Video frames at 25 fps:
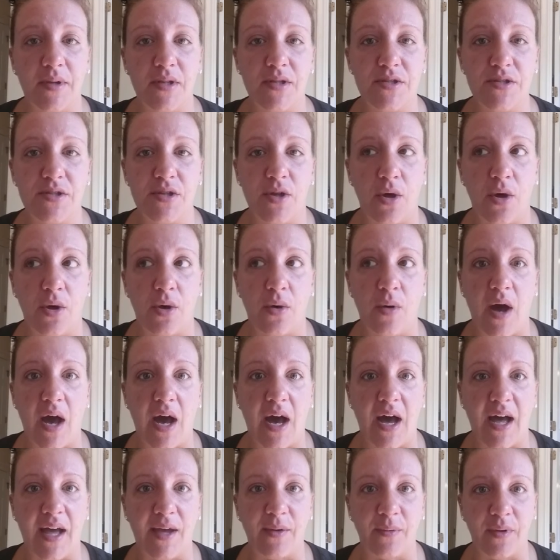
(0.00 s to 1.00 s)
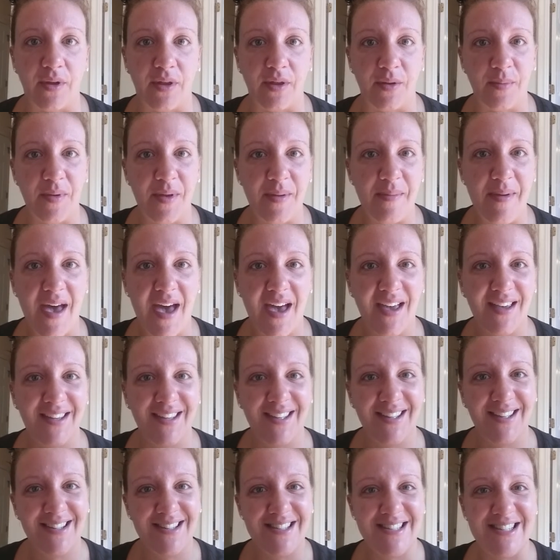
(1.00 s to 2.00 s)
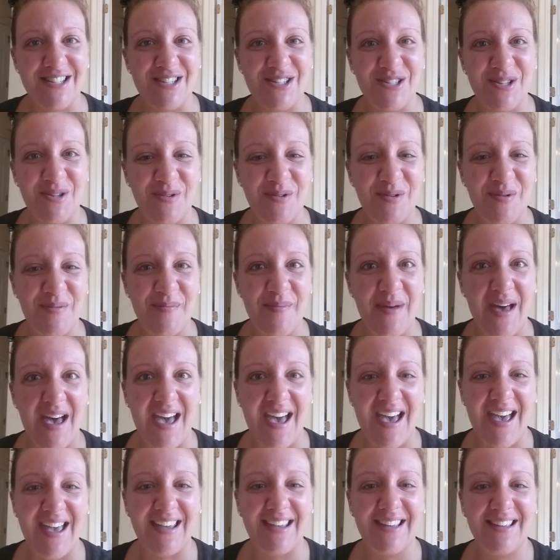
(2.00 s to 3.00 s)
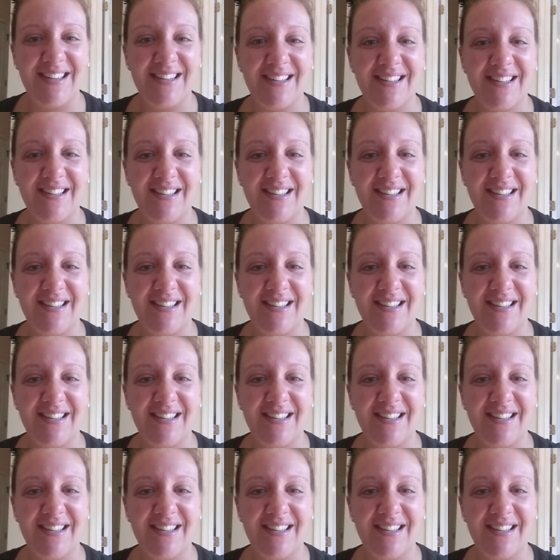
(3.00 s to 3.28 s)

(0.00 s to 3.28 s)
So I will be back. See you soon. Bye.